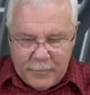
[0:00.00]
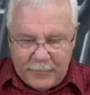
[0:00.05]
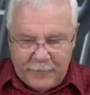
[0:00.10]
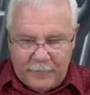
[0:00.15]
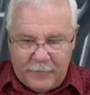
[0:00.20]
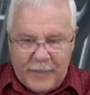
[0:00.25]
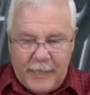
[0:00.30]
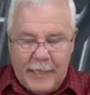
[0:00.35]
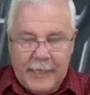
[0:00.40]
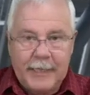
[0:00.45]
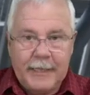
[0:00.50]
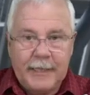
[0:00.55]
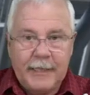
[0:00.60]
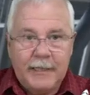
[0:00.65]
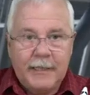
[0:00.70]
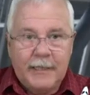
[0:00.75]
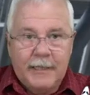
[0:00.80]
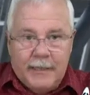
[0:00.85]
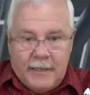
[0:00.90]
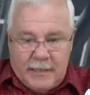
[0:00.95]
fly
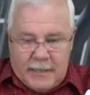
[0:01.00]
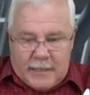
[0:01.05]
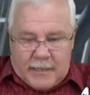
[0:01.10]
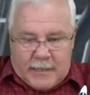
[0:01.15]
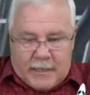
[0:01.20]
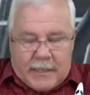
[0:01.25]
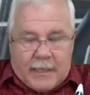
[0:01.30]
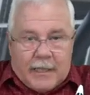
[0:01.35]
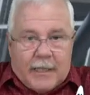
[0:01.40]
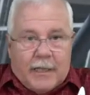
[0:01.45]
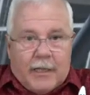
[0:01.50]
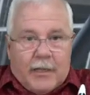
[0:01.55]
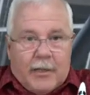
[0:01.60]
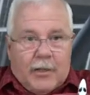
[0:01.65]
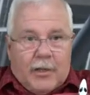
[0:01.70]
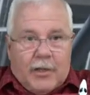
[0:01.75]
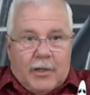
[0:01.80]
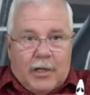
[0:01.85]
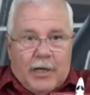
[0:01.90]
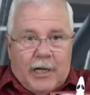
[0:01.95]

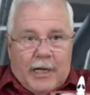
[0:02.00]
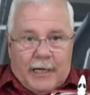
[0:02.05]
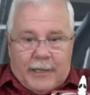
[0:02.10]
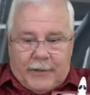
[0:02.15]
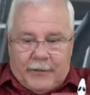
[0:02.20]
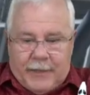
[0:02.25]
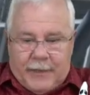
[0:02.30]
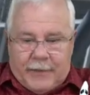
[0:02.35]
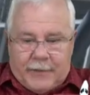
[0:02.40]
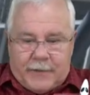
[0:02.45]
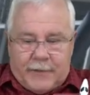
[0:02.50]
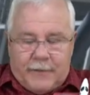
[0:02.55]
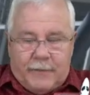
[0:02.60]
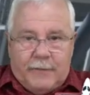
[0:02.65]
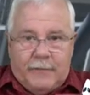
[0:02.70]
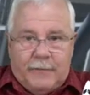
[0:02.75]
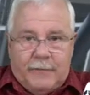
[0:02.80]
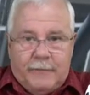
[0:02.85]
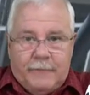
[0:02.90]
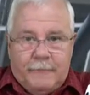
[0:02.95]
like this,
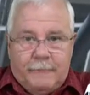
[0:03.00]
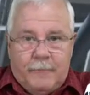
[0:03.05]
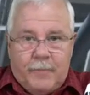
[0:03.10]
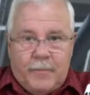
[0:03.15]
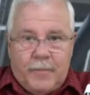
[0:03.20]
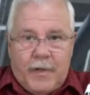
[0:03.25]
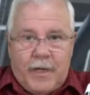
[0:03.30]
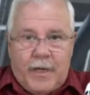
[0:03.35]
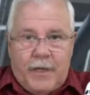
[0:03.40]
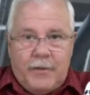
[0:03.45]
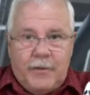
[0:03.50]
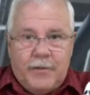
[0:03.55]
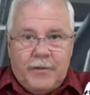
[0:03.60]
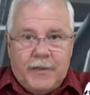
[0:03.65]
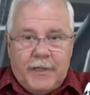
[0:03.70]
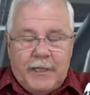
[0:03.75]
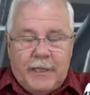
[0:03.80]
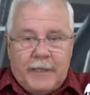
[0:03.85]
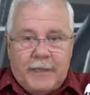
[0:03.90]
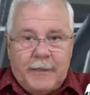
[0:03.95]
and you
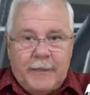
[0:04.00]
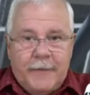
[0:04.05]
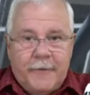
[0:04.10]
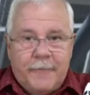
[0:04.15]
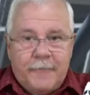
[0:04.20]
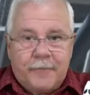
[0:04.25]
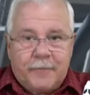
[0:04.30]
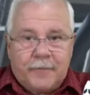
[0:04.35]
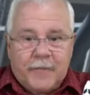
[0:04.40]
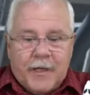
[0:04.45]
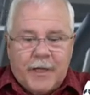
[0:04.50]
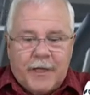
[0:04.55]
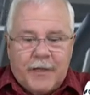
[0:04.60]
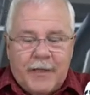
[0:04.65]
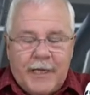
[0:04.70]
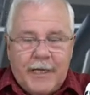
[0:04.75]
see it, They